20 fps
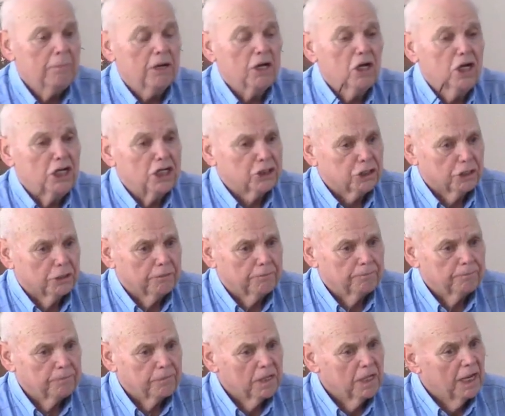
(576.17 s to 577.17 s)
But listen,
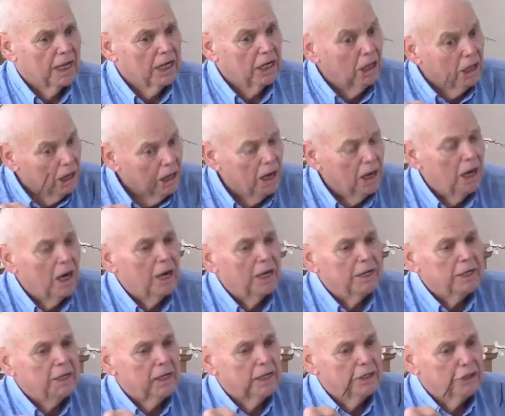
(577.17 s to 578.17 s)

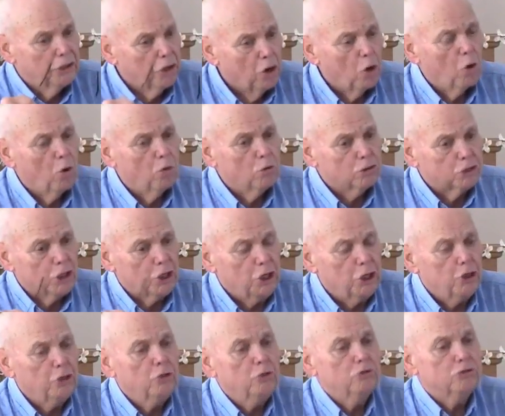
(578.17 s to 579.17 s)
God knows
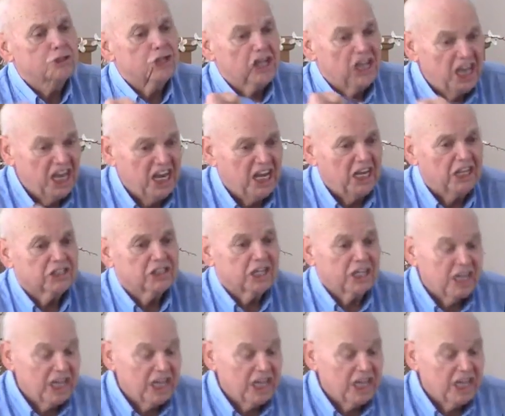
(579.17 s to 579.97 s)
whose His